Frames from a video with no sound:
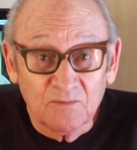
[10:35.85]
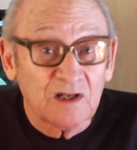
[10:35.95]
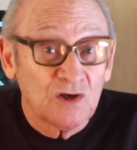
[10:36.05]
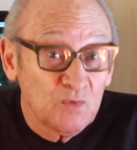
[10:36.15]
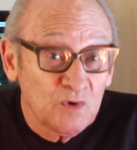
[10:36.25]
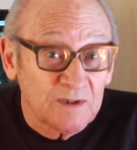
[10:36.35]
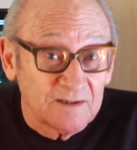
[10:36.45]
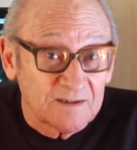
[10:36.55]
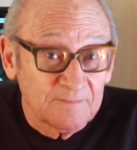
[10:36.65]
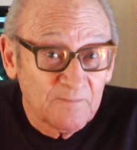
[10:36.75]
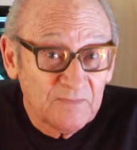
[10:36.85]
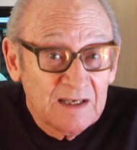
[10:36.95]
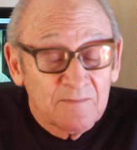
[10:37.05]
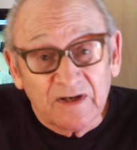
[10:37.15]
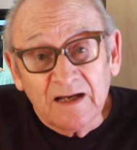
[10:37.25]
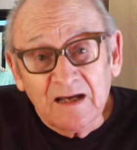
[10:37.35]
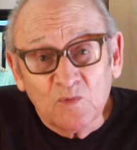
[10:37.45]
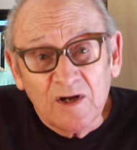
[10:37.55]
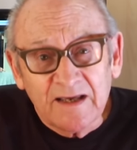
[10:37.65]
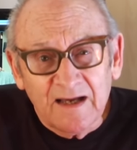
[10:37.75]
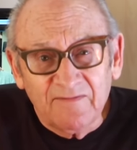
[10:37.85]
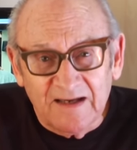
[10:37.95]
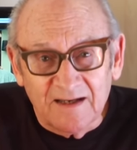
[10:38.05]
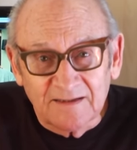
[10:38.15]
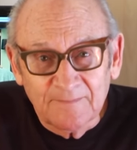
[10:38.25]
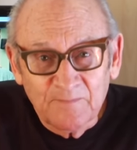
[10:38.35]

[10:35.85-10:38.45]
Well, who wouldn't? But I had one caveat.